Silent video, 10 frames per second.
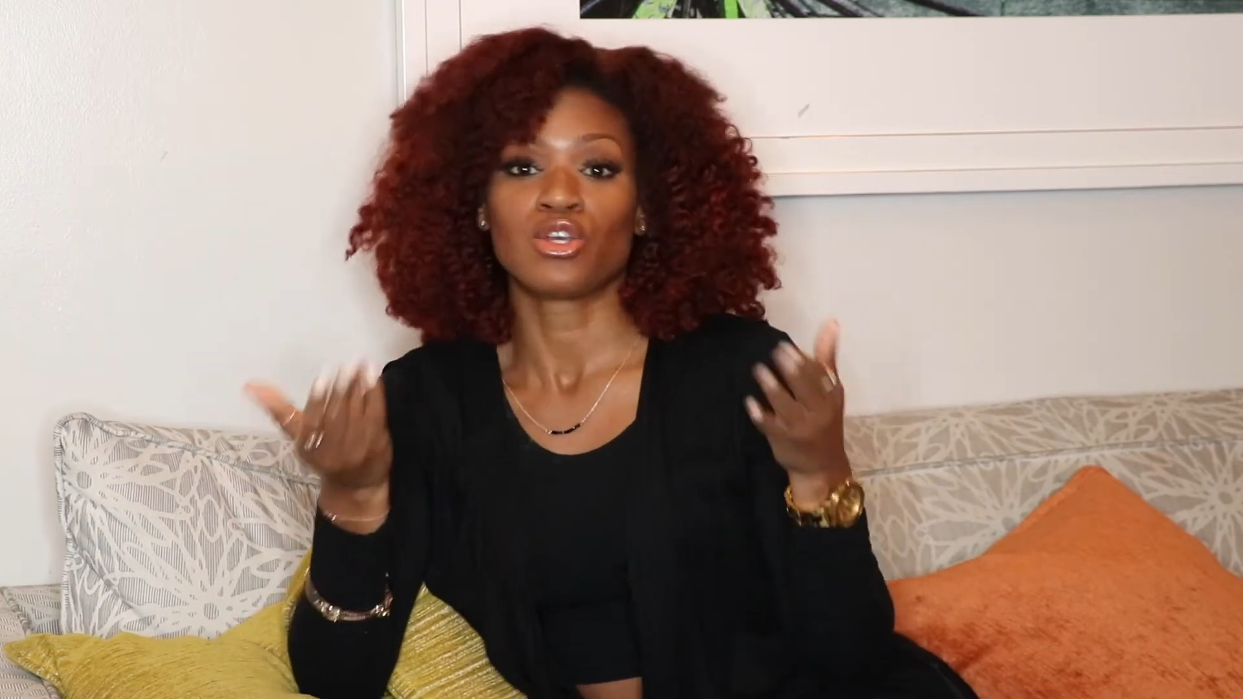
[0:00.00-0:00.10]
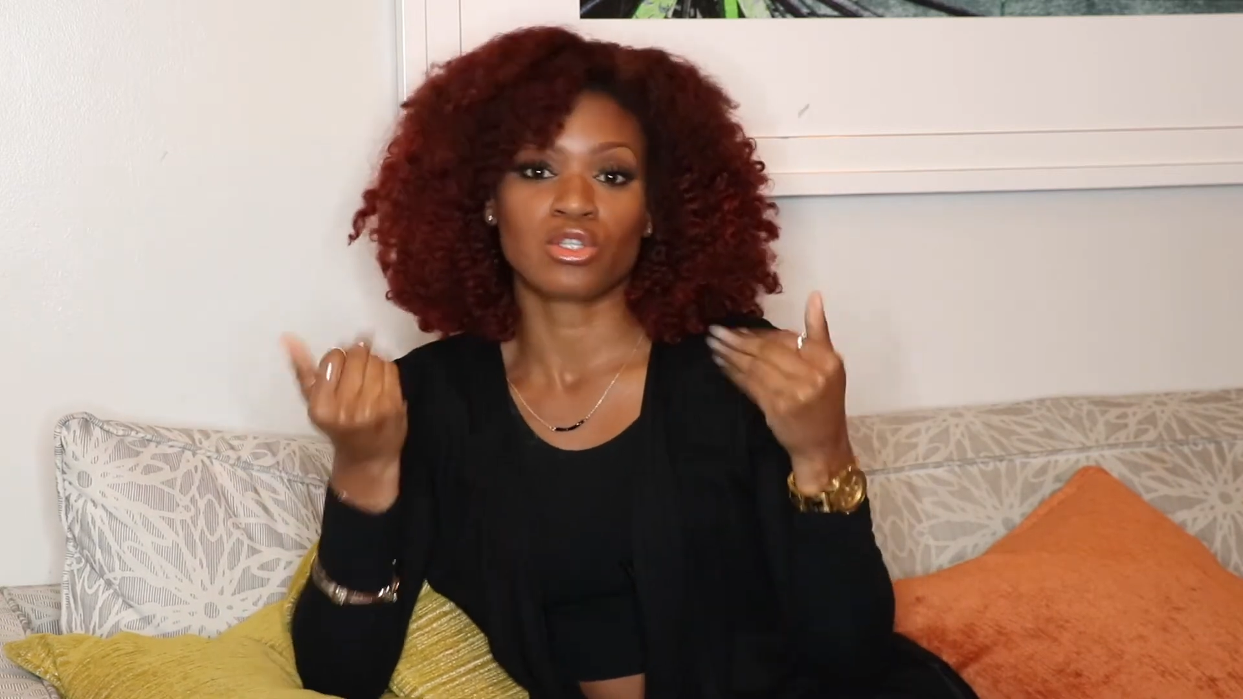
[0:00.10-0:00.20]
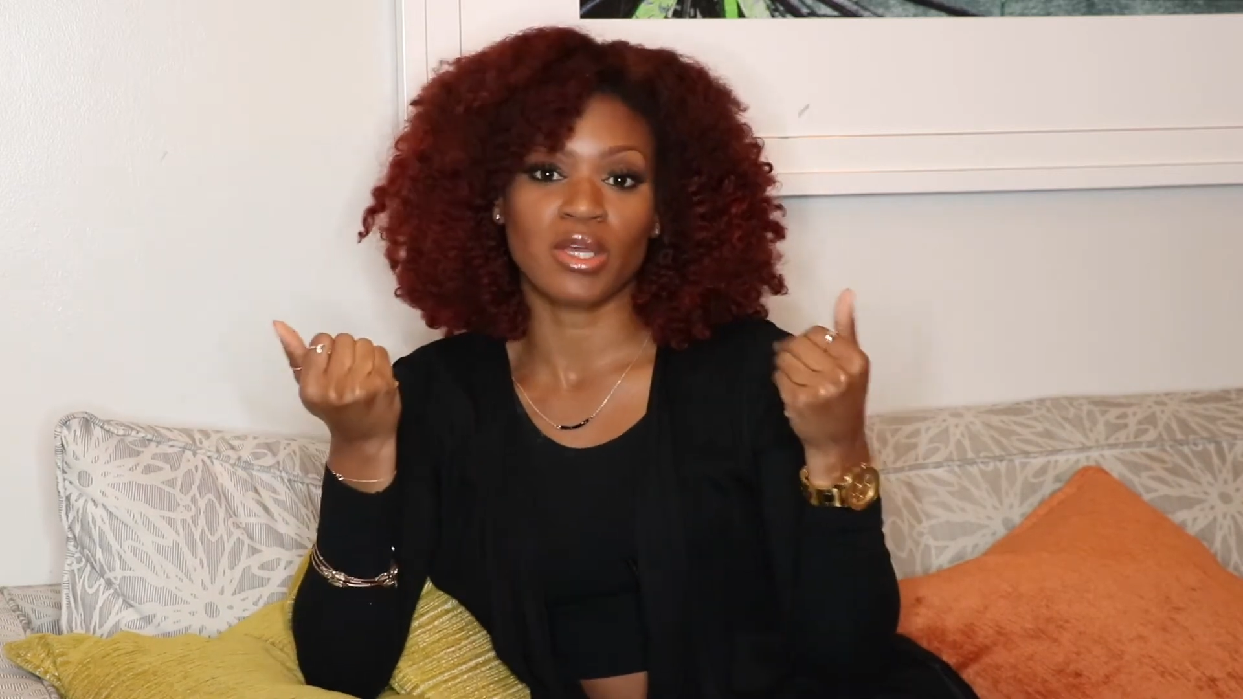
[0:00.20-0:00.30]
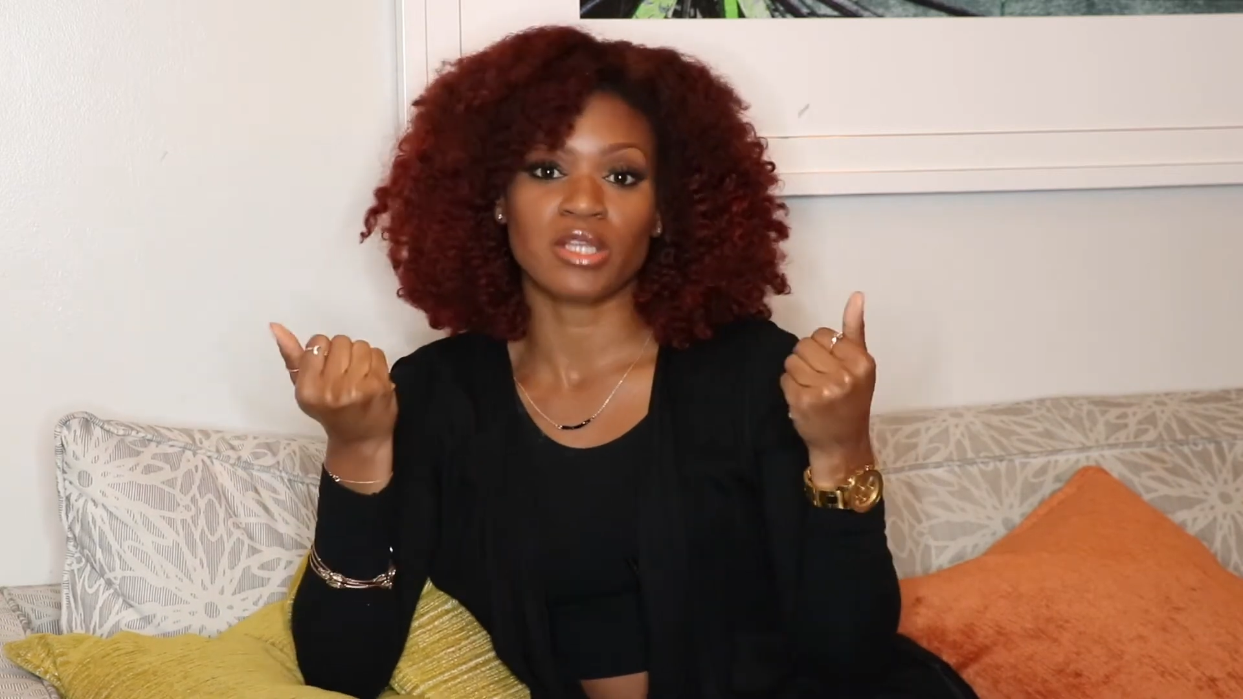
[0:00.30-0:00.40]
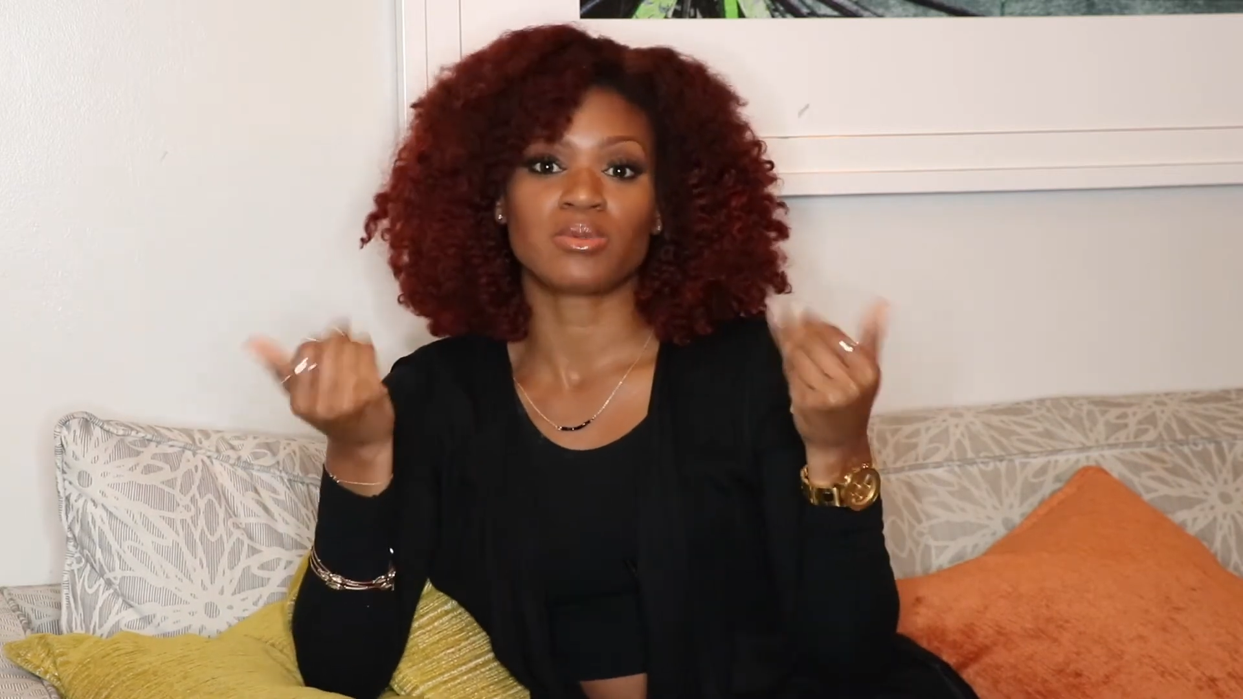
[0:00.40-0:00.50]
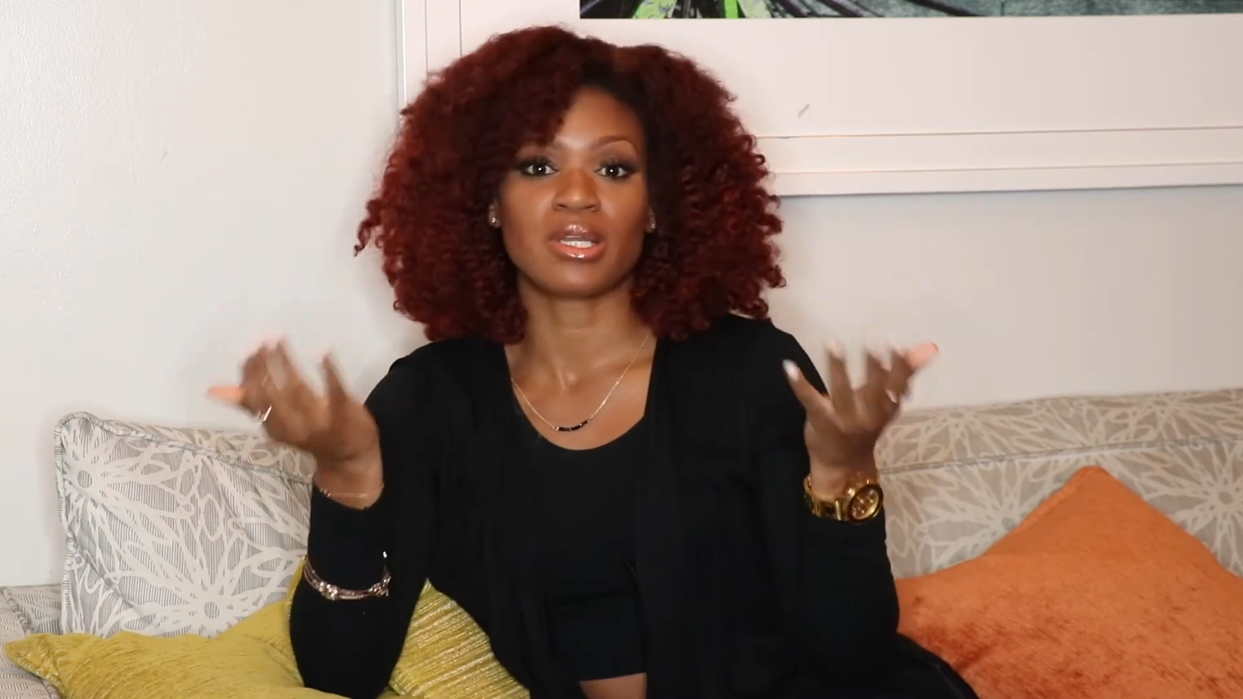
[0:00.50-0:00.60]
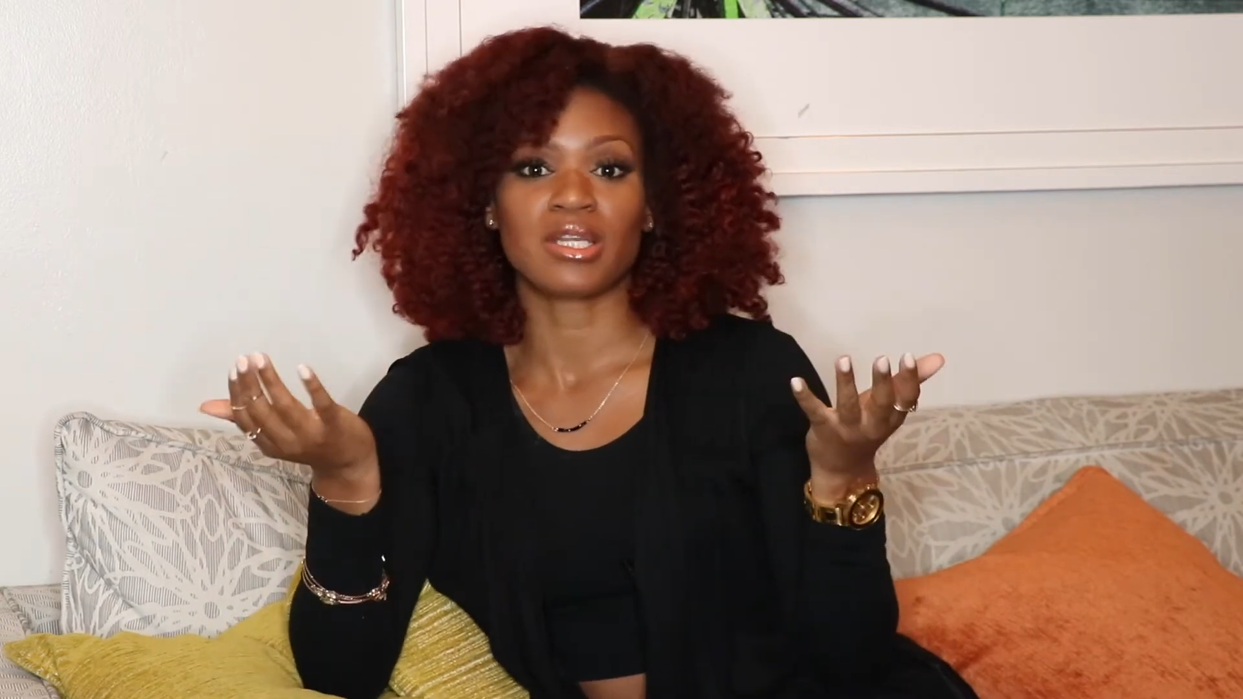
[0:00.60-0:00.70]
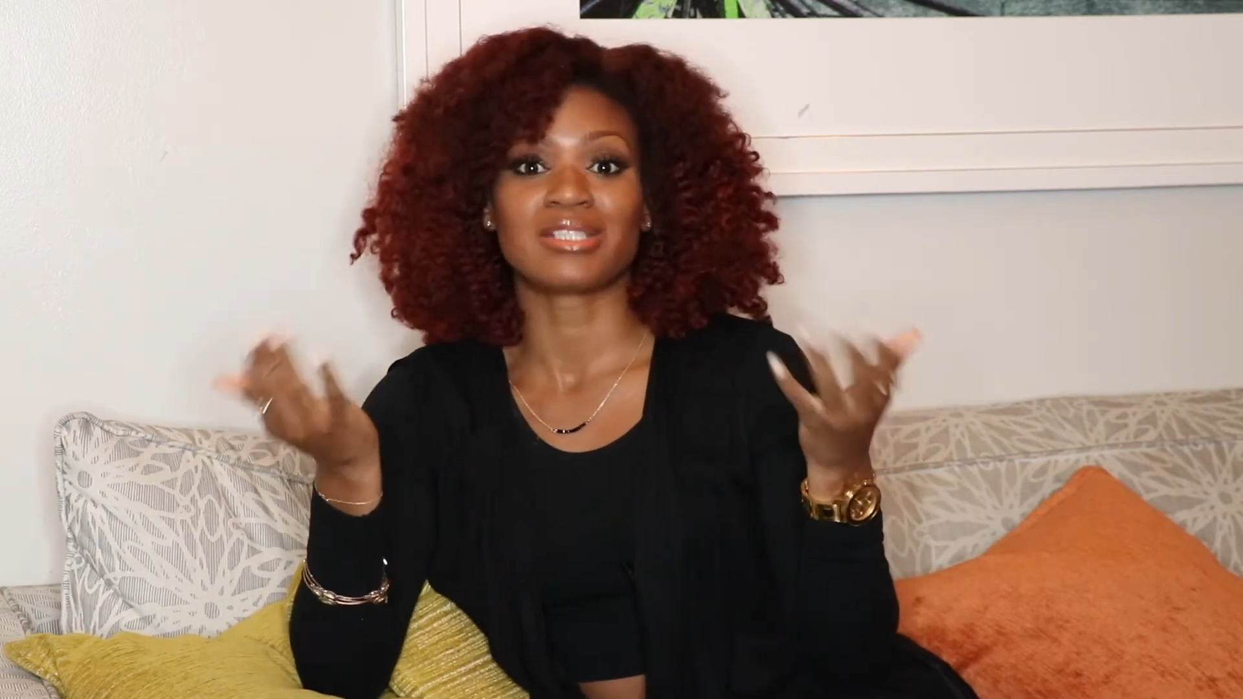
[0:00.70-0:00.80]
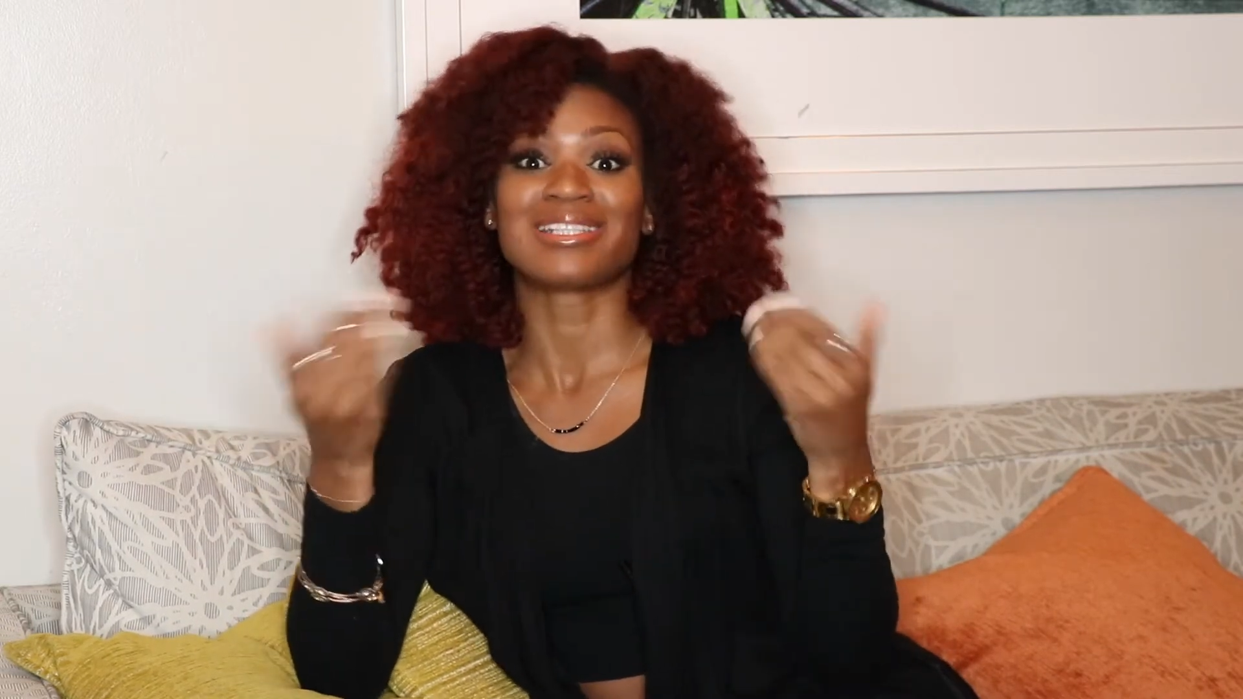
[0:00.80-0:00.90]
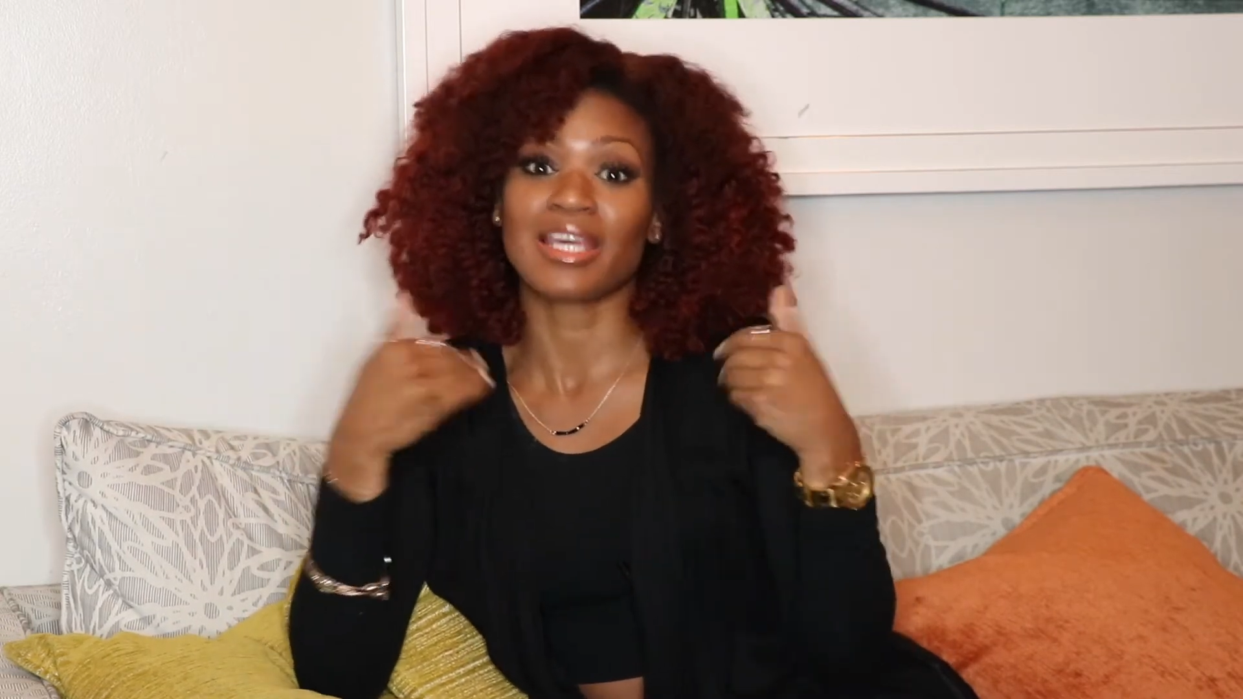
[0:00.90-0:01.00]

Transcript: So guess what it is?